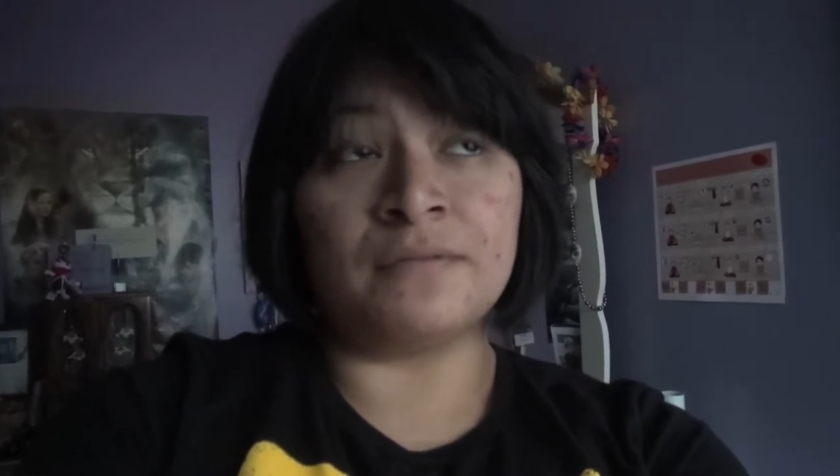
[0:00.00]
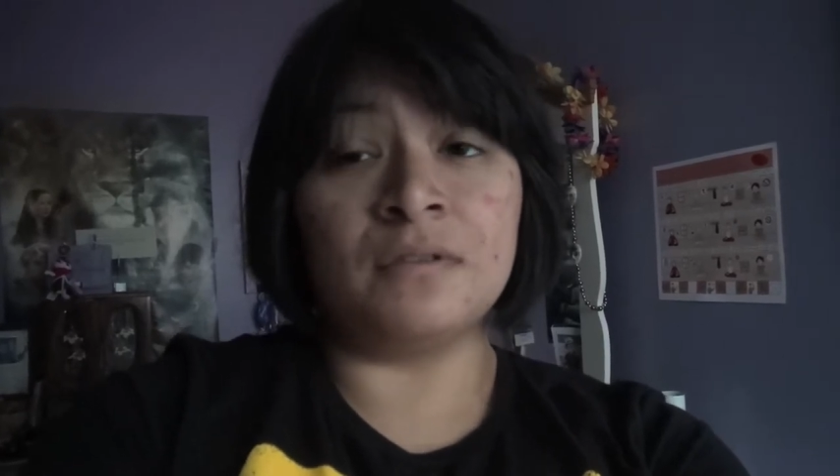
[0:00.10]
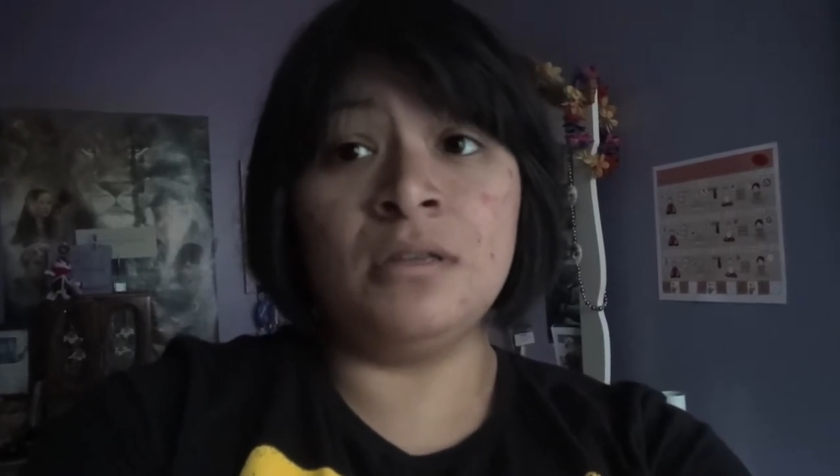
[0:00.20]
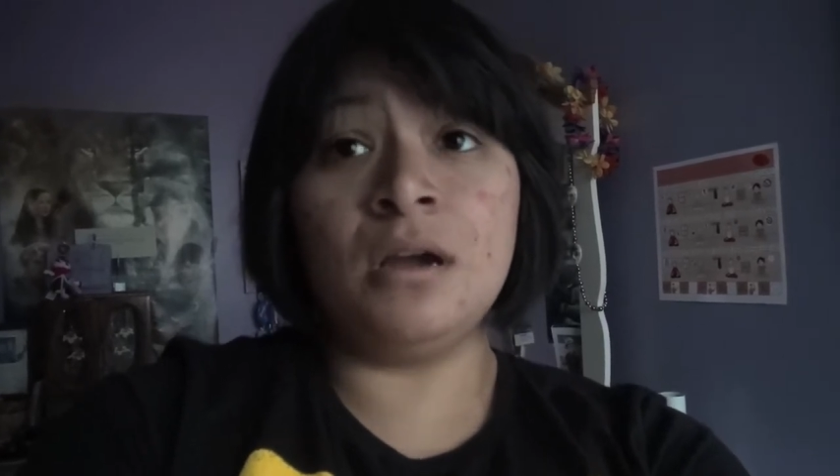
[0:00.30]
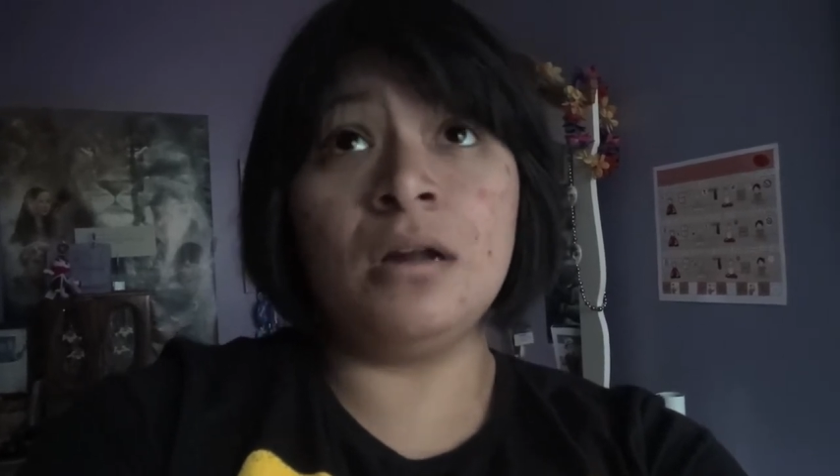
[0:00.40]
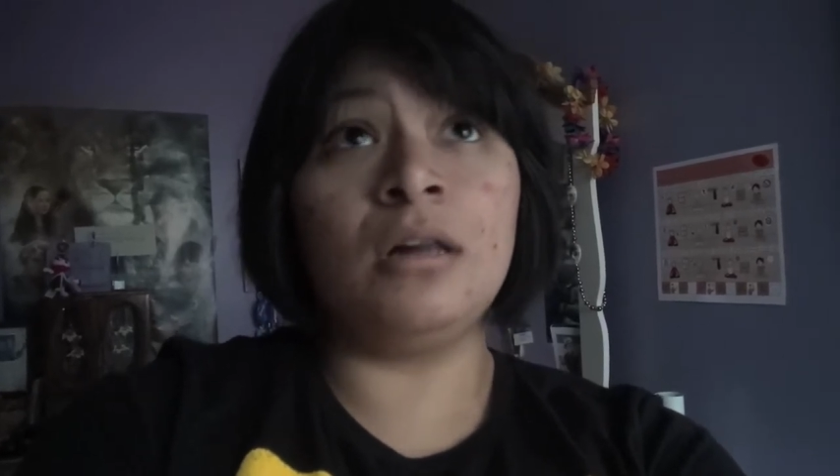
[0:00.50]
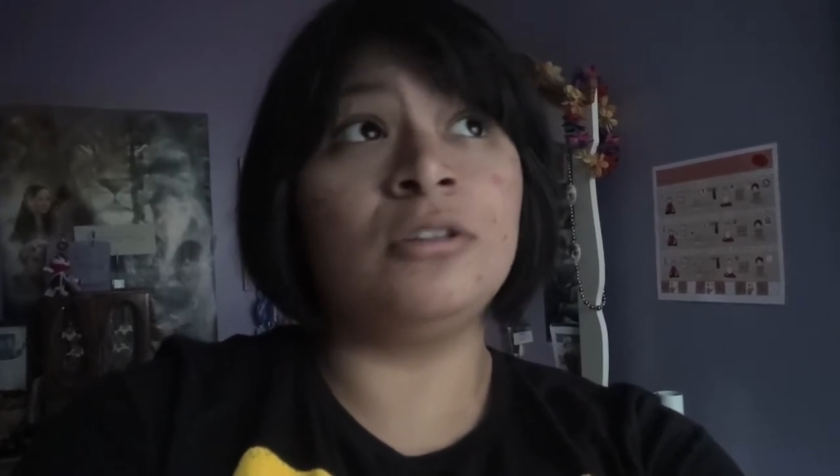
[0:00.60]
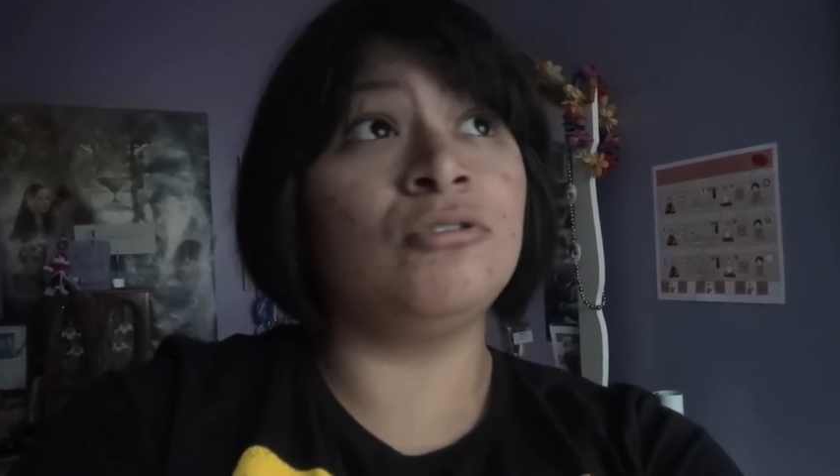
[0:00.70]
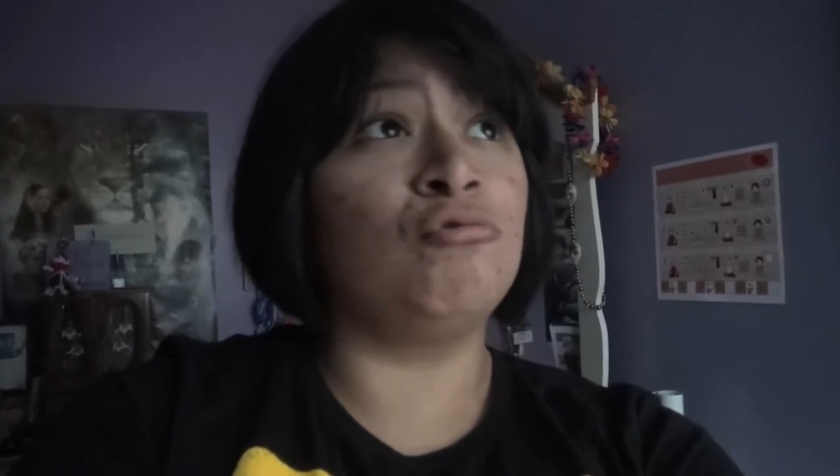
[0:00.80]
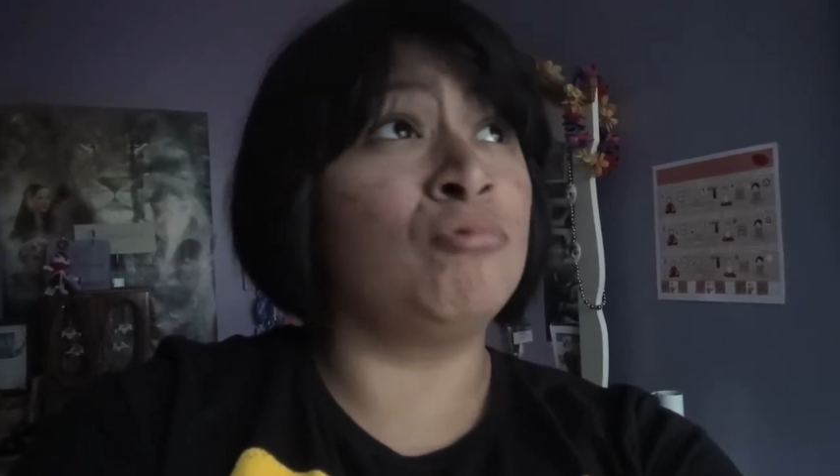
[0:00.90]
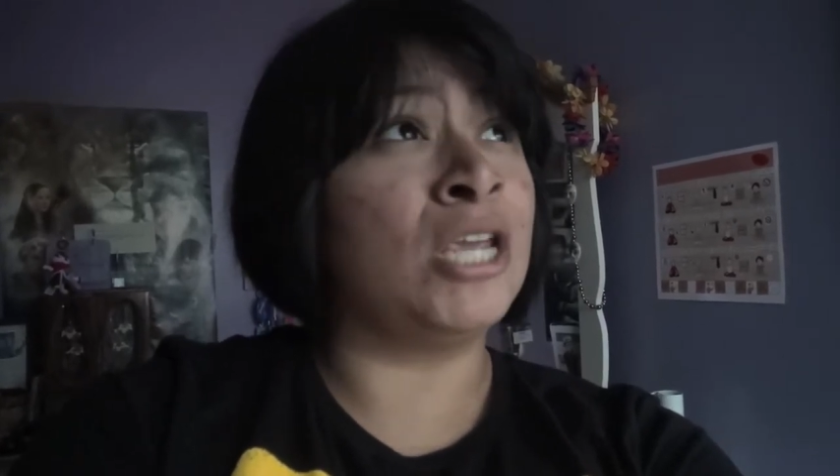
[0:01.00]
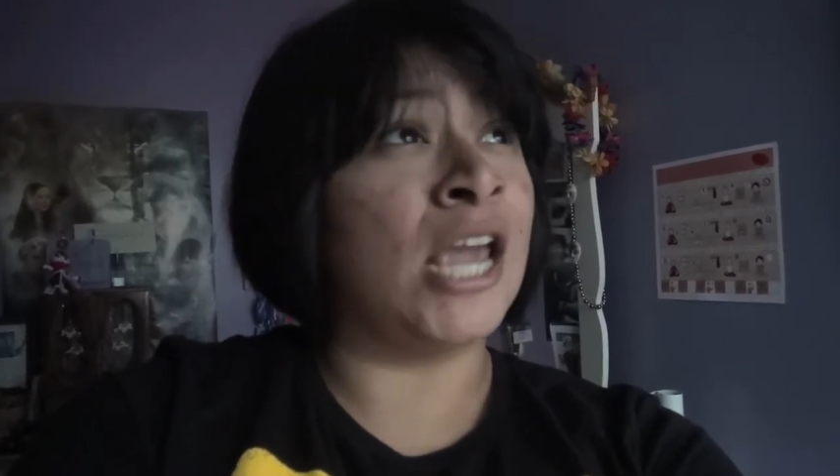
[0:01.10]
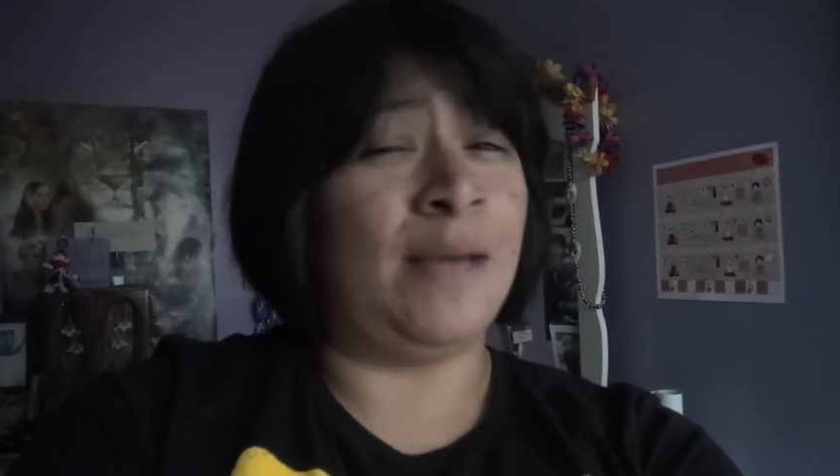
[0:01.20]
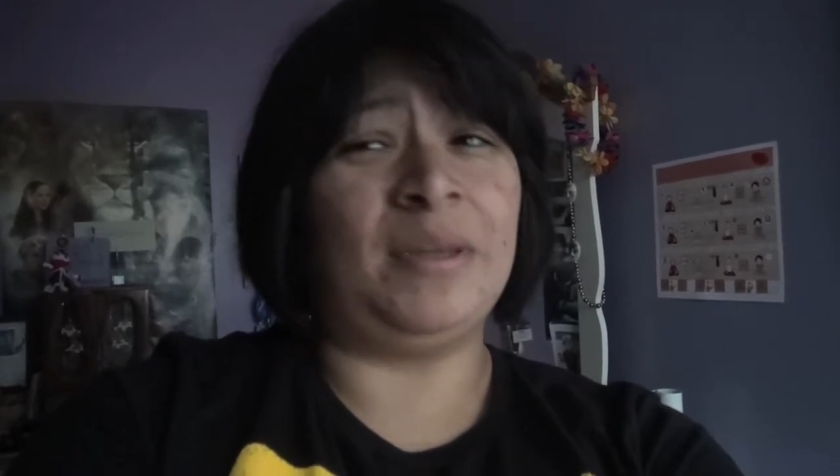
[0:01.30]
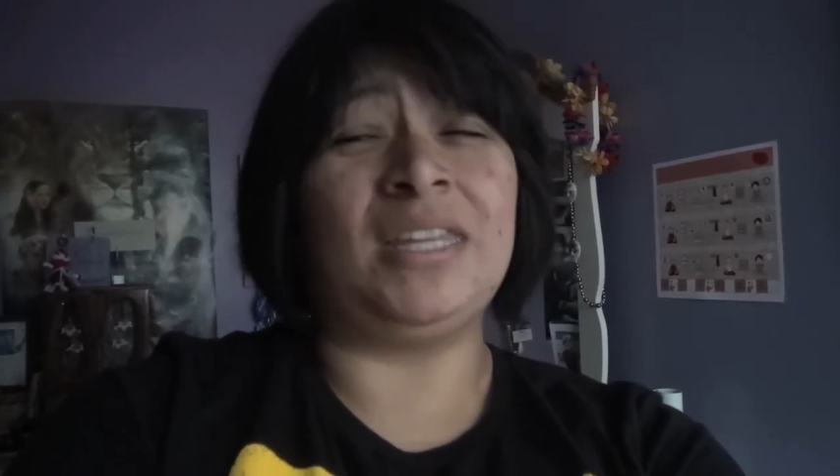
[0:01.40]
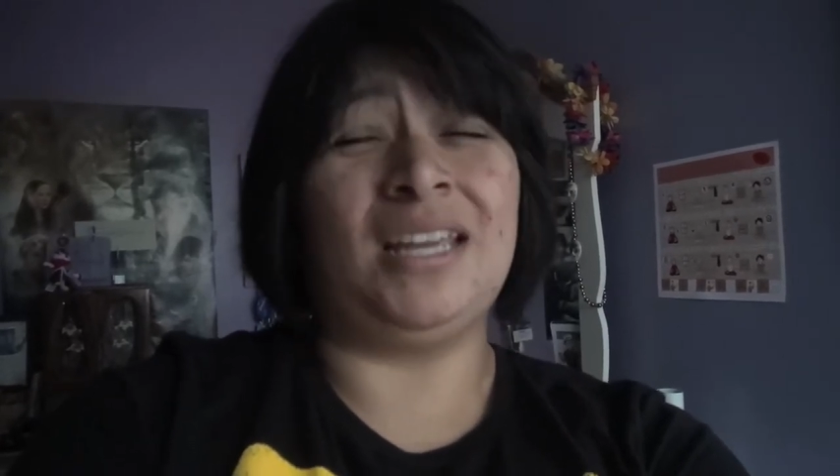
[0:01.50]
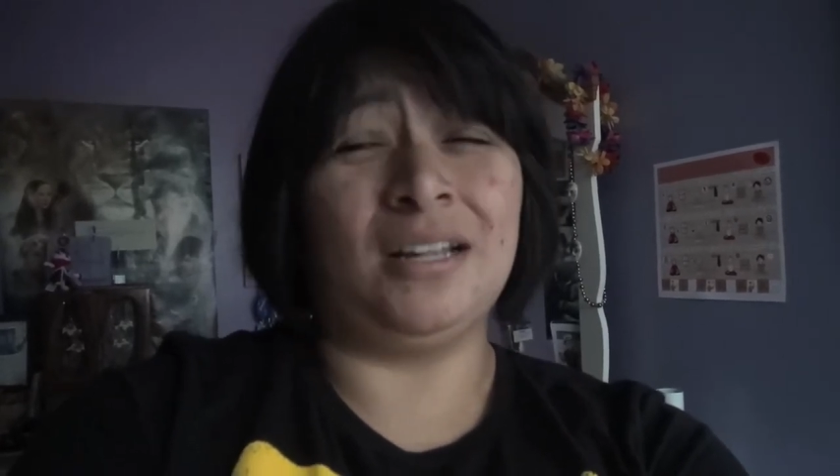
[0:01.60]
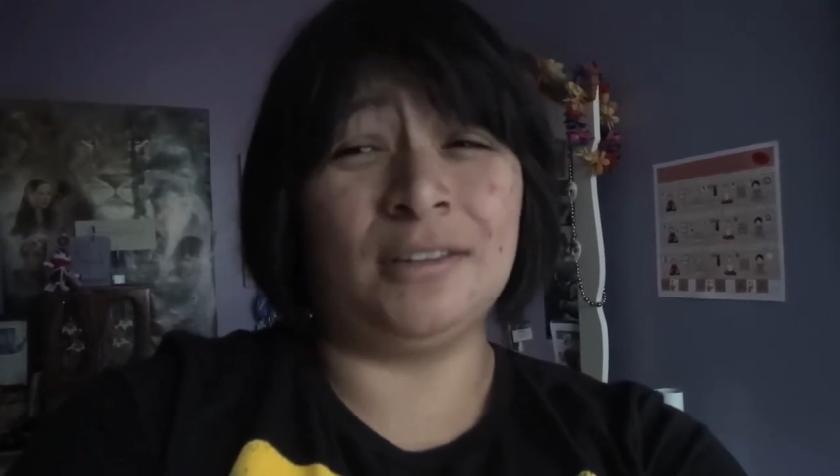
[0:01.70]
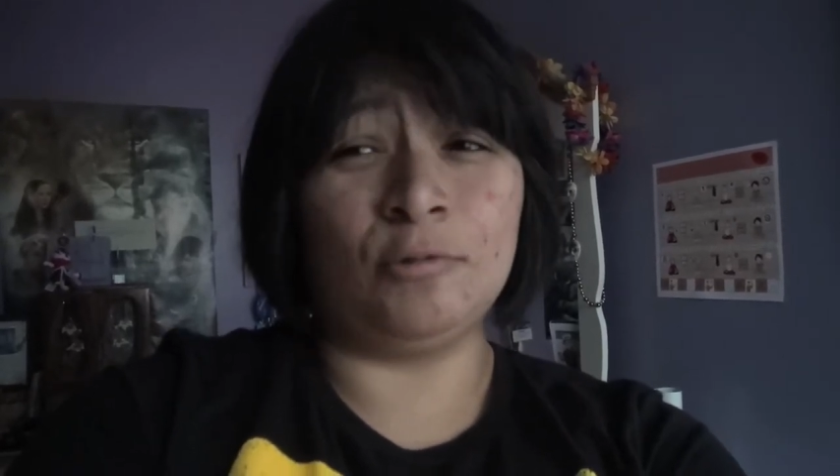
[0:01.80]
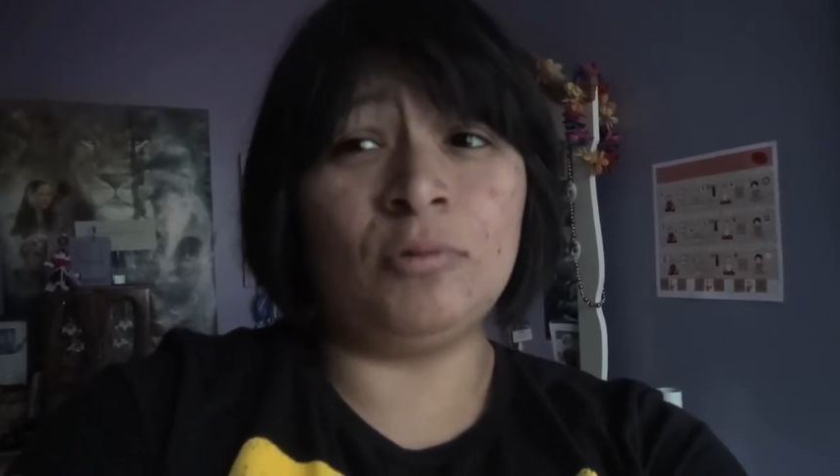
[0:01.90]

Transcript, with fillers: If not, I'll do a recap at the end of